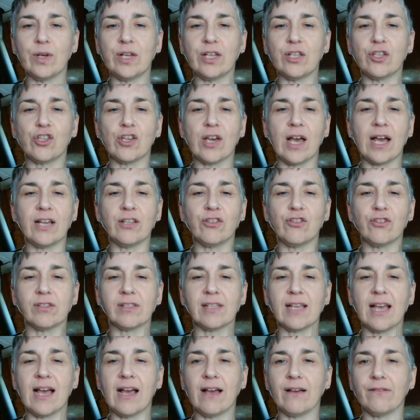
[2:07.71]
which I
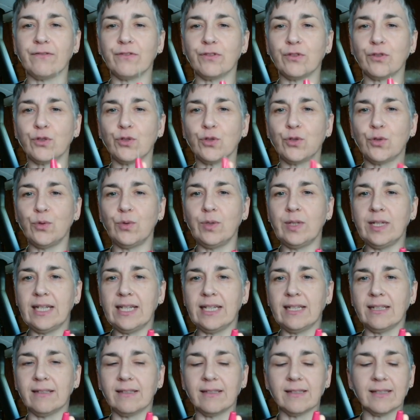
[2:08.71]
just have 2
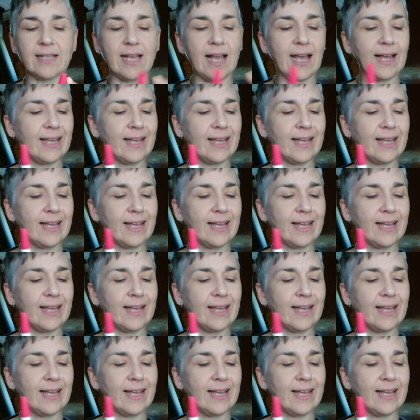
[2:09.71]
needles.